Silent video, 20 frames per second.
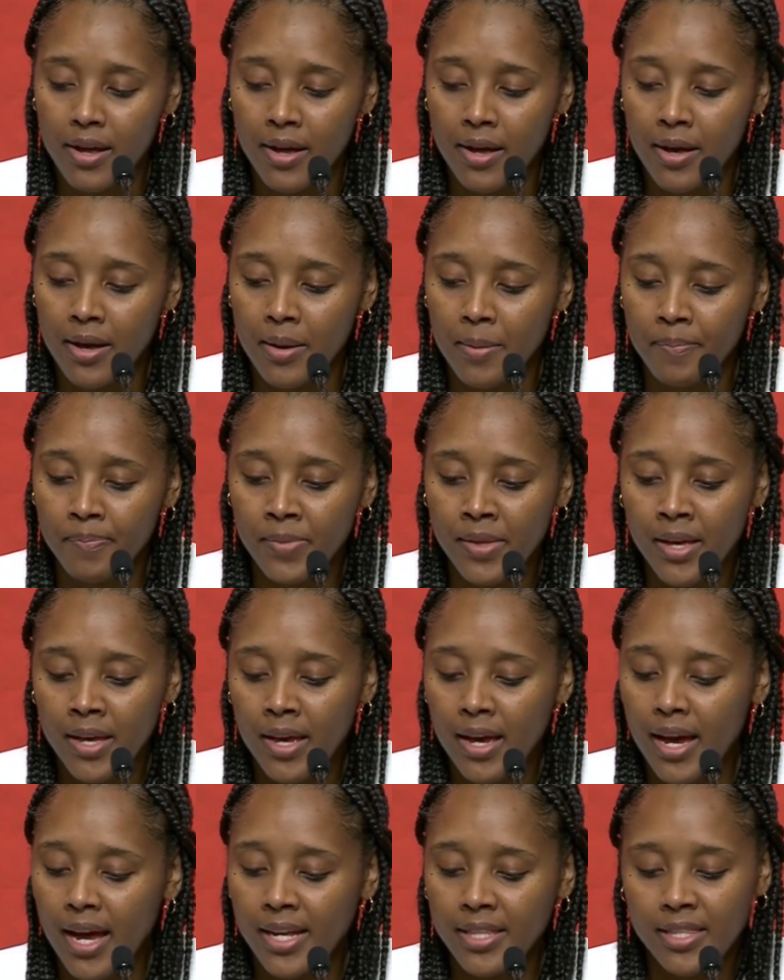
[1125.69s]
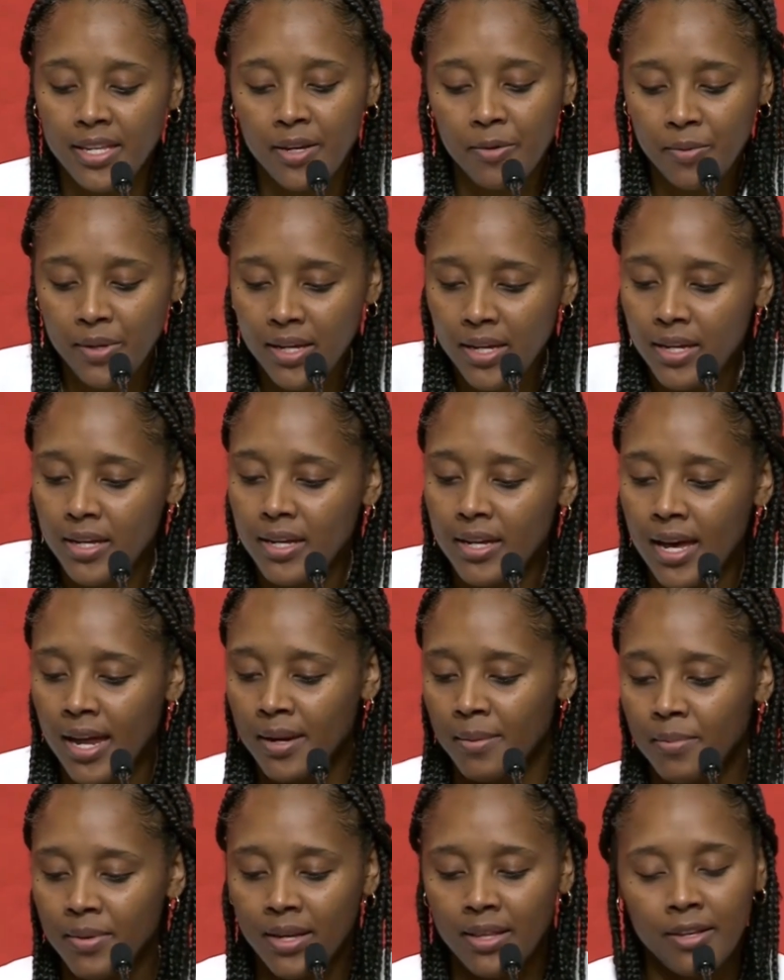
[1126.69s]
Um, I think we
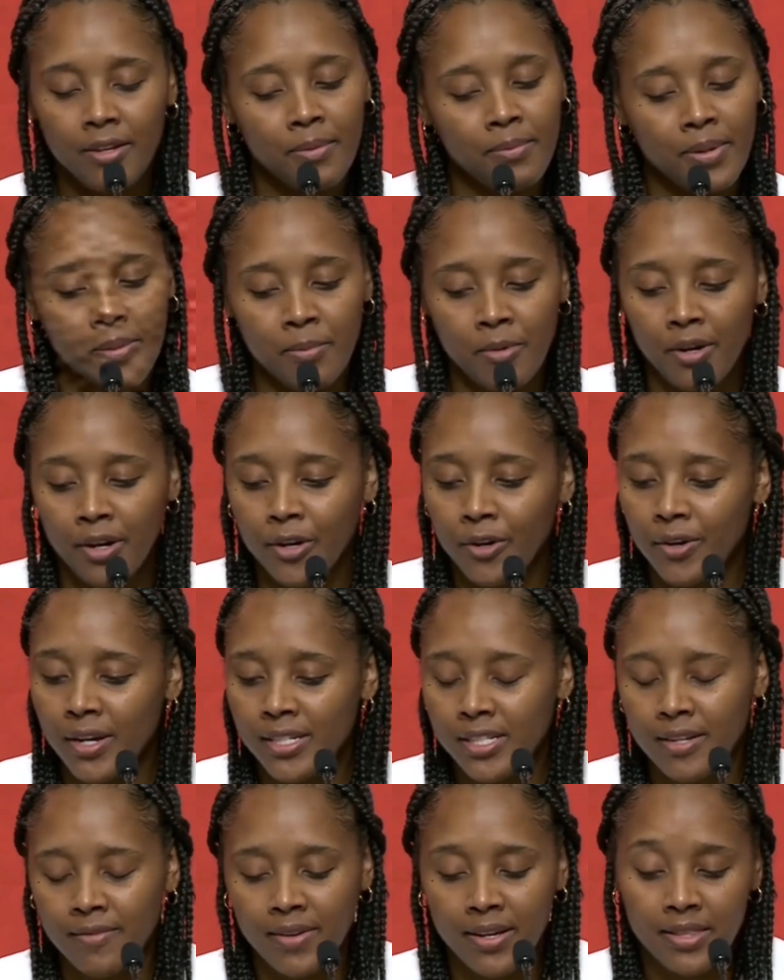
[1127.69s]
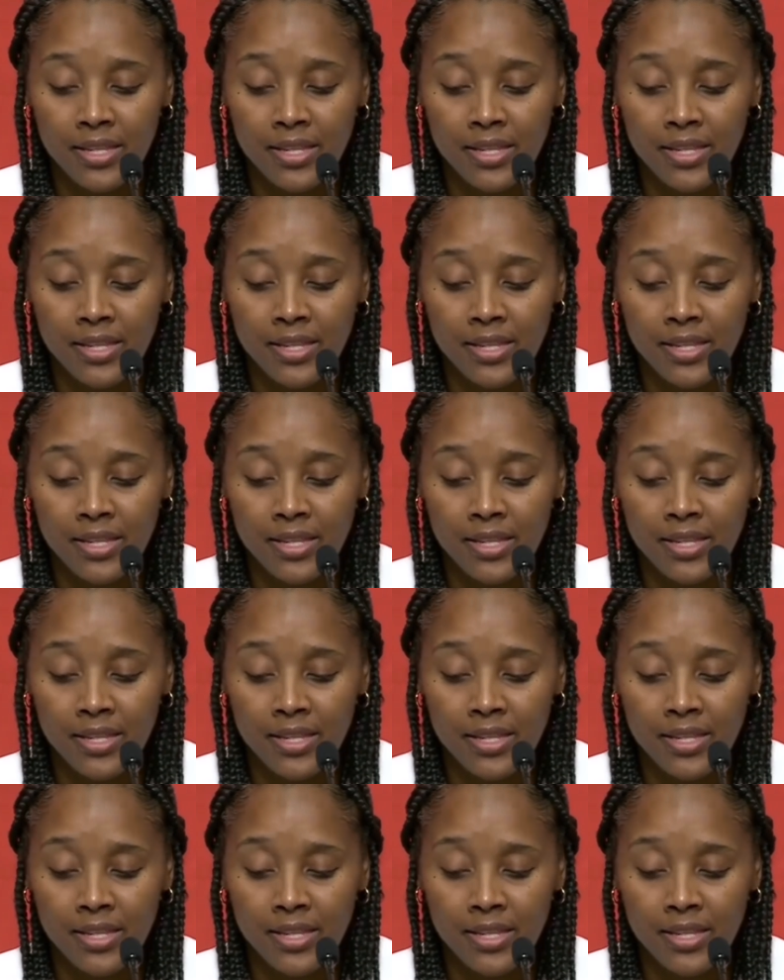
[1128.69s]
got to be a little bit more aggressive.